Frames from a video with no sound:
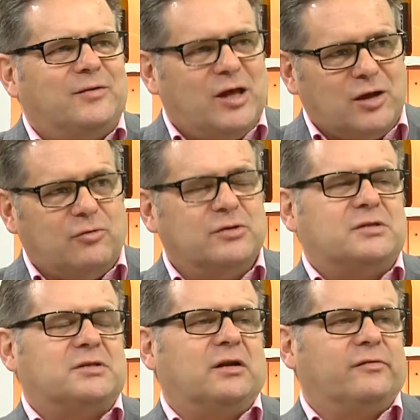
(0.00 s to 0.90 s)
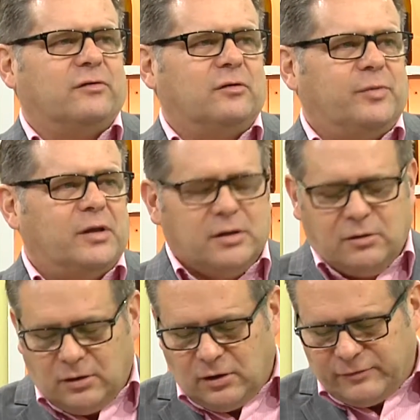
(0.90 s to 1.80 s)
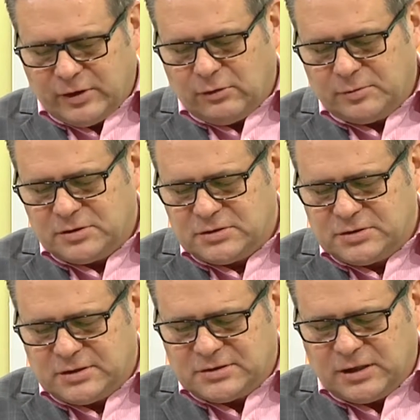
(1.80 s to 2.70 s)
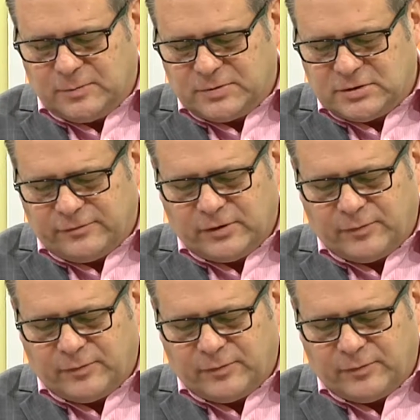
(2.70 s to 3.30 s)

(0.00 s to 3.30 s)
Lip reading: So that cruise is nearly full, but there are a lot of other options to the South Pacific.